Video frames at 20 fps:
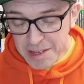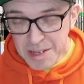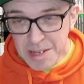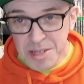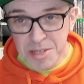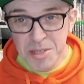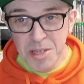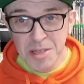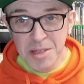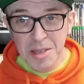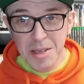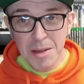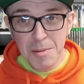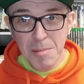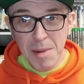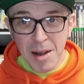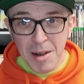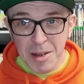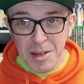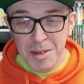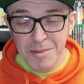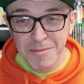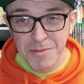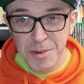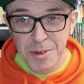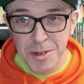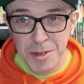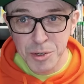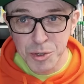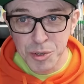is that the American
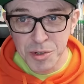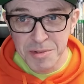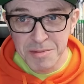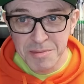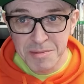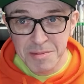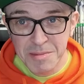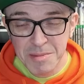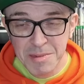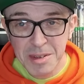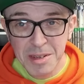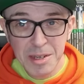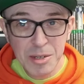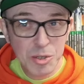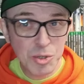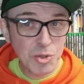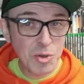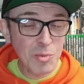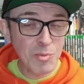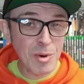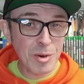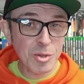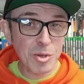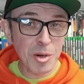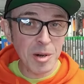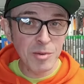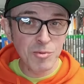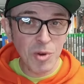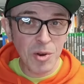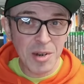version is somewhat
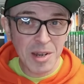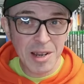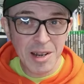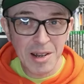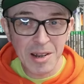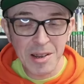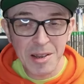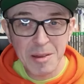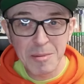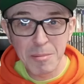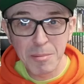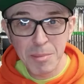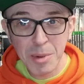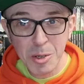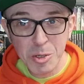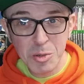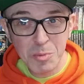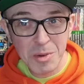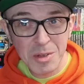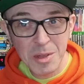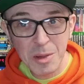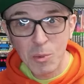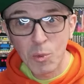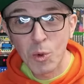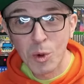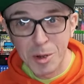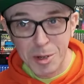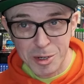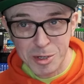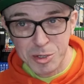ironically possibly the
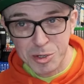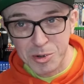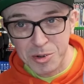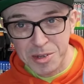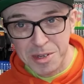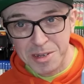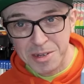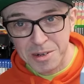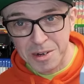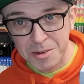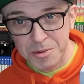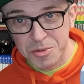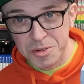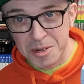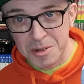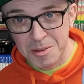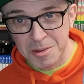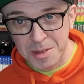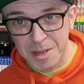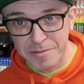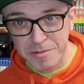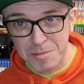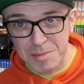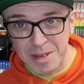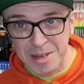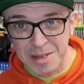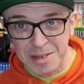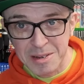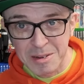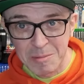worst looking console ever
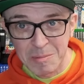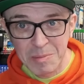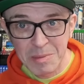made.